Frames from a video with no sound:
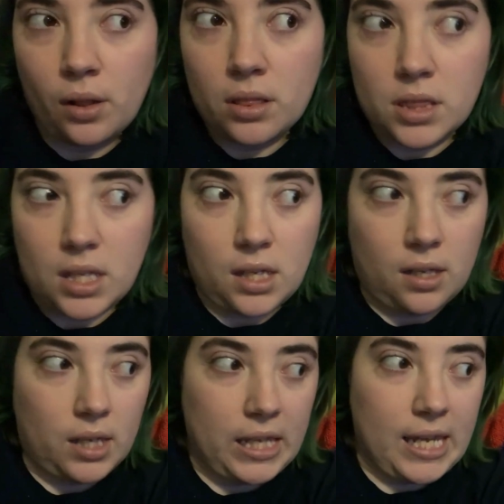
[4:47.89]

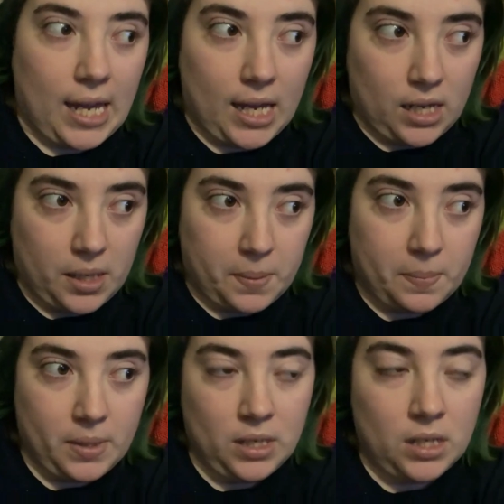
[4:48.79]
the game
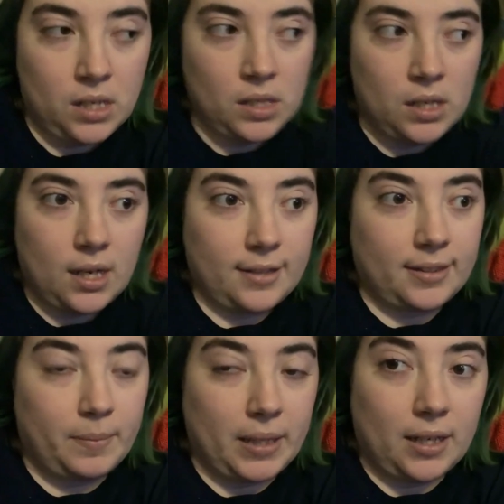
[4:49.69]
at the
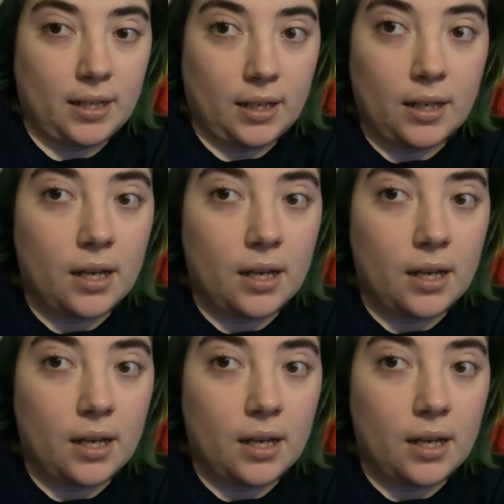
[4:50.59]
beginning